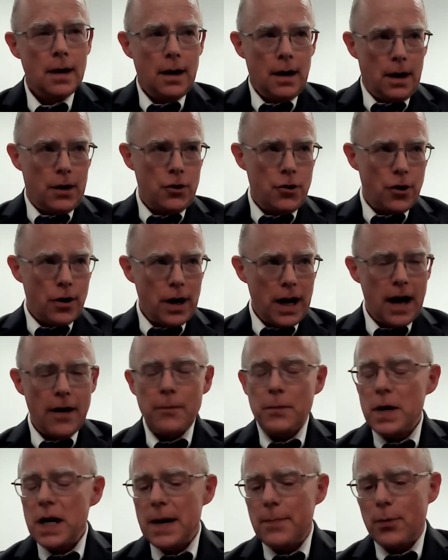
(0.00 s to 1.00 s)
And you're going to have
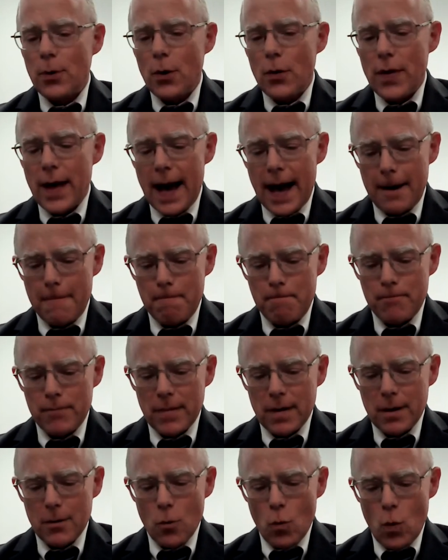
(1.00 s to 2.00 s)
people that
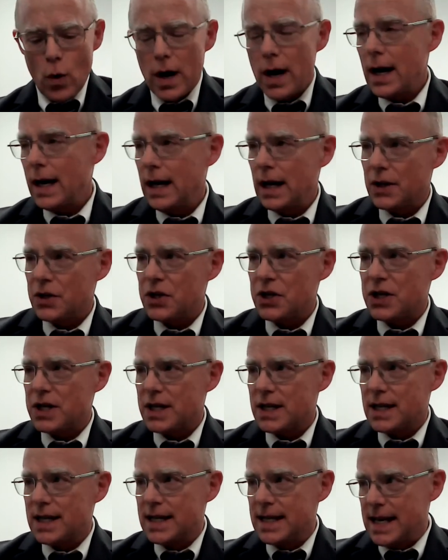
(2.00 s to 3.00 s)
where it gets
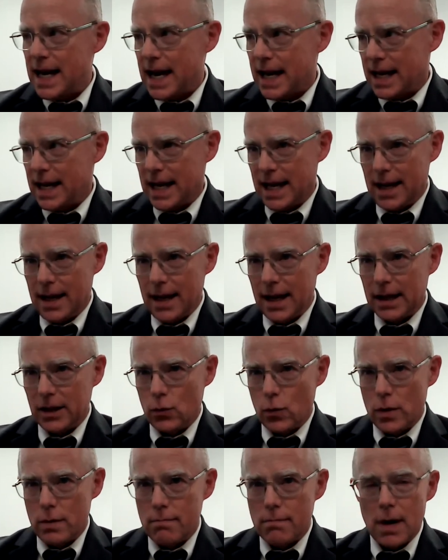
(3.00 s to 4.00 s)
sticky is
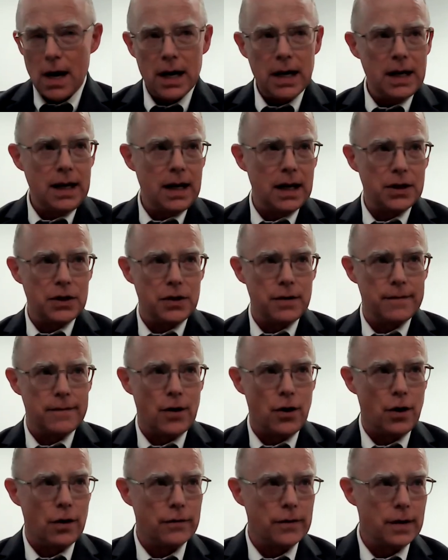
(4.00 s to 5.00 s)
when money gets
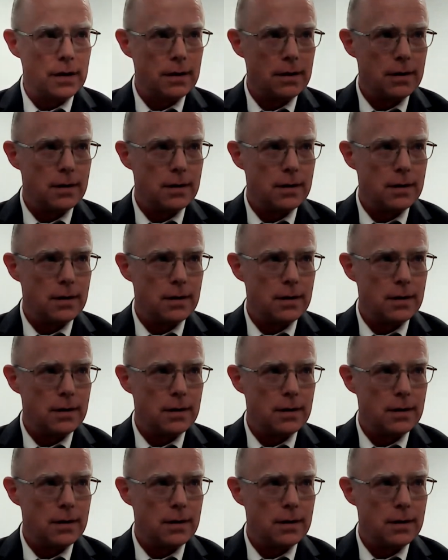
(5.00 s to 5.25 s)
involved.